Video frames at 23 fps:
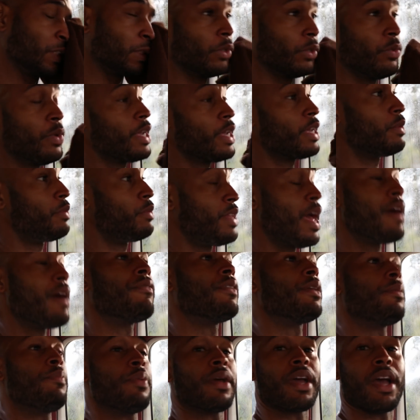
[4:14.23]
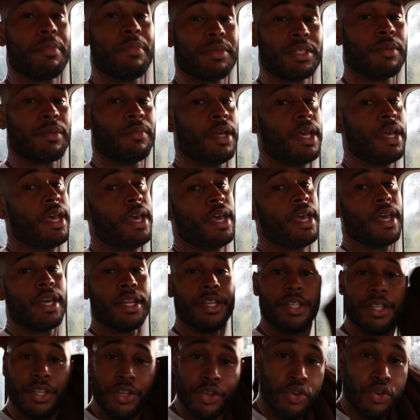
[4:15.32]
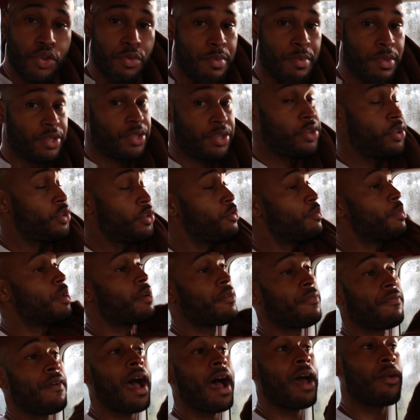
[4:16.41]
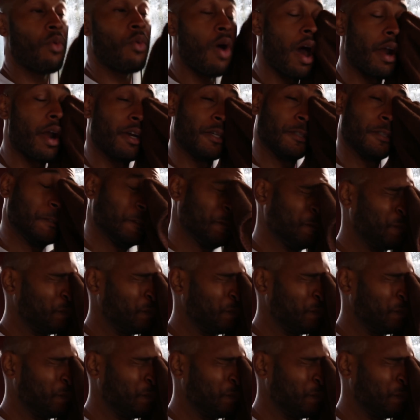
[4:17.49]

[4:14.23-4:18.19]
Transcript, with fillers: So we can definitely pick up some dehum dehumidified water